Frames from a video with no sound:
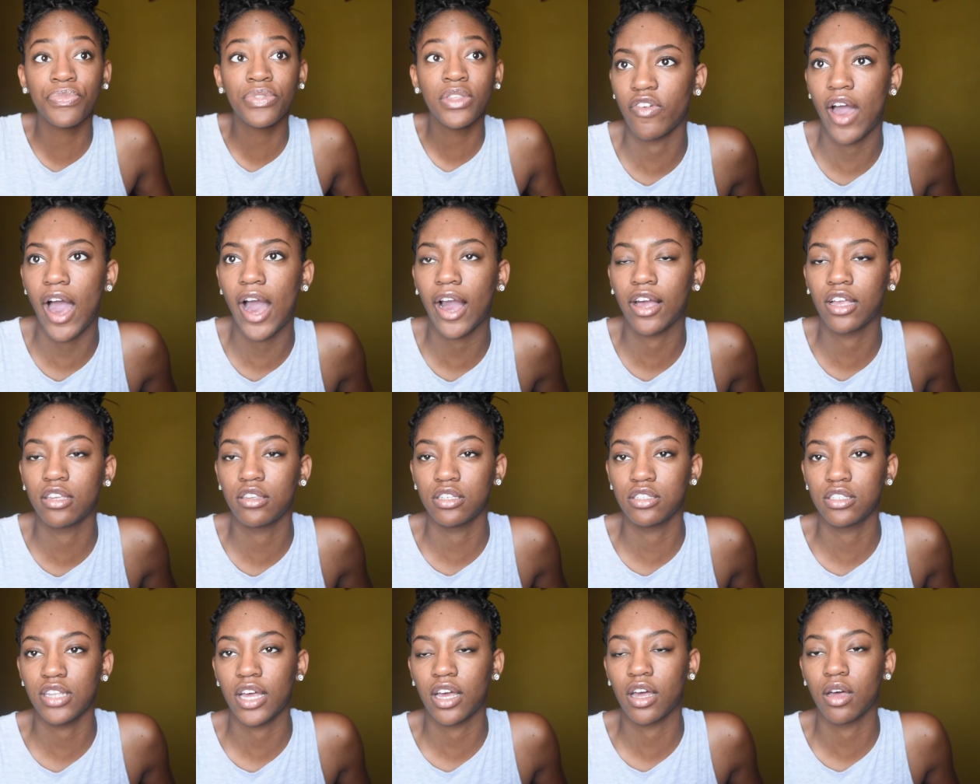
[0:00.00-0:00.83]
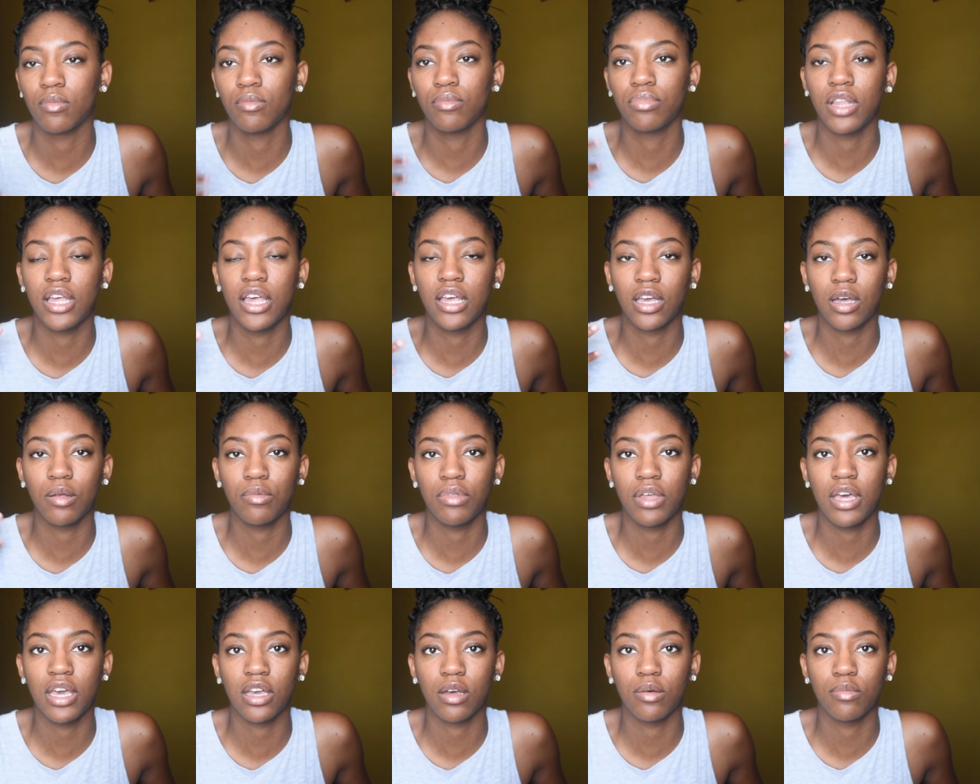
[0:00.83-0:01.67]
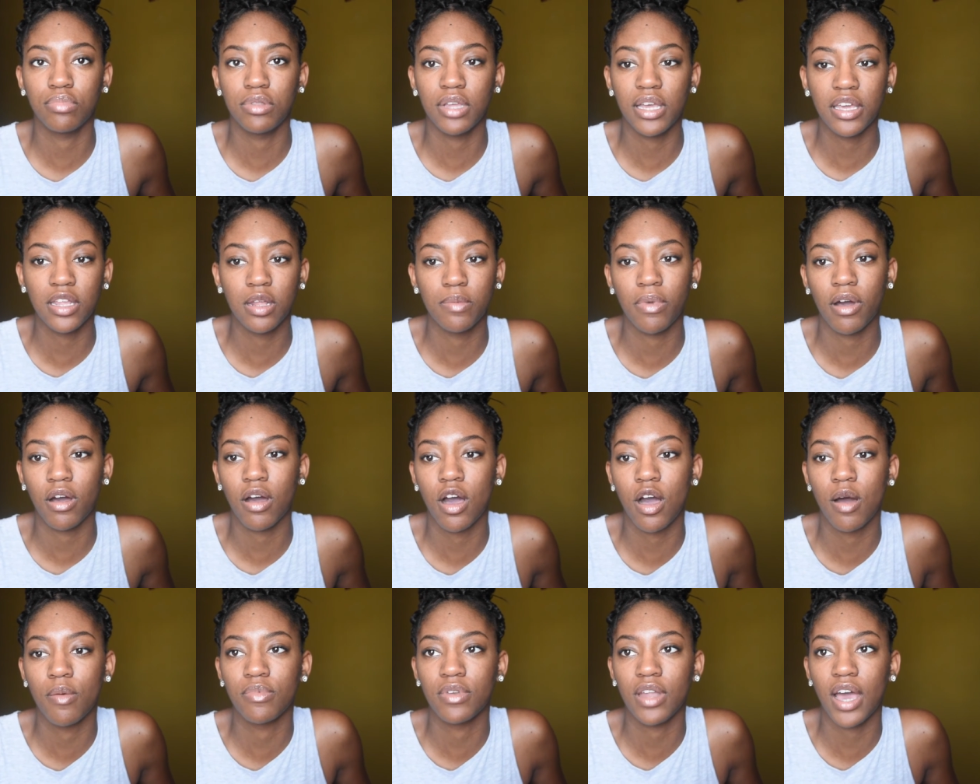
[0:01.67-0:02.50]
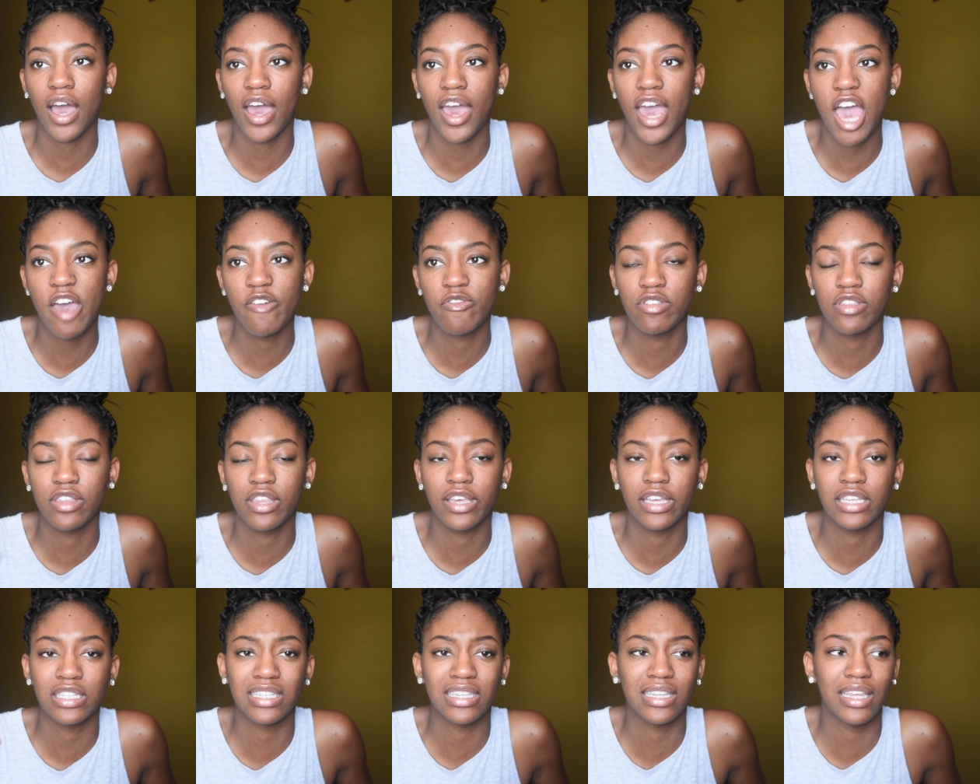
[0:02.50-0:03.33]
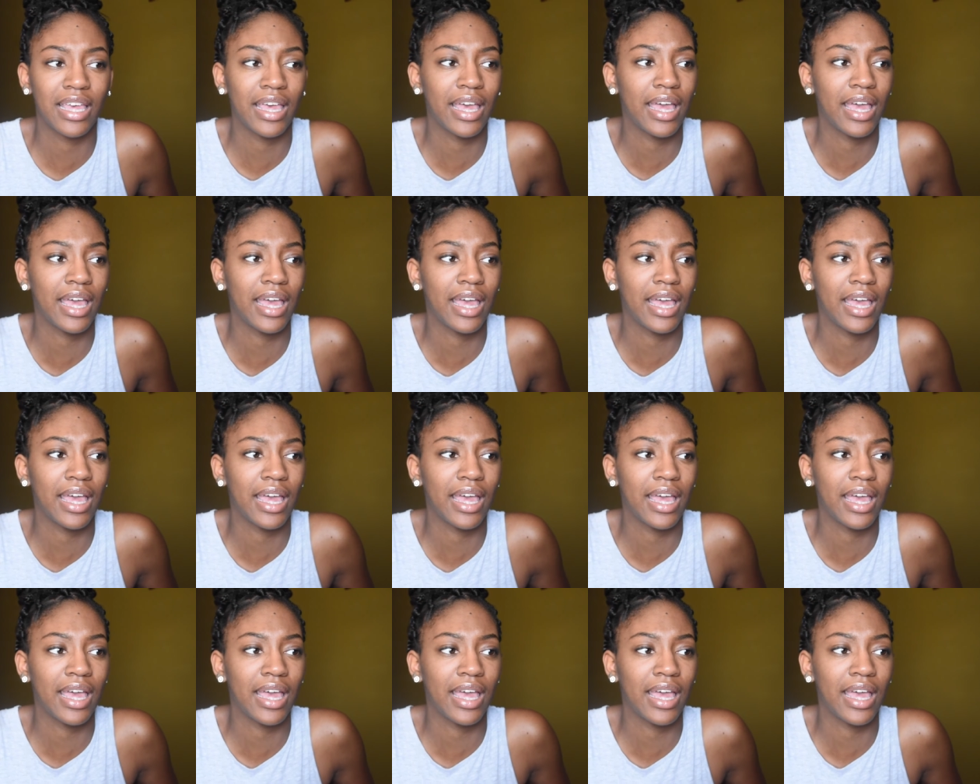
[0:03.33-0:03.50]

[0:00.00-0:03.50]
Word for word: But I can just like complain, complain, complain about um, not having this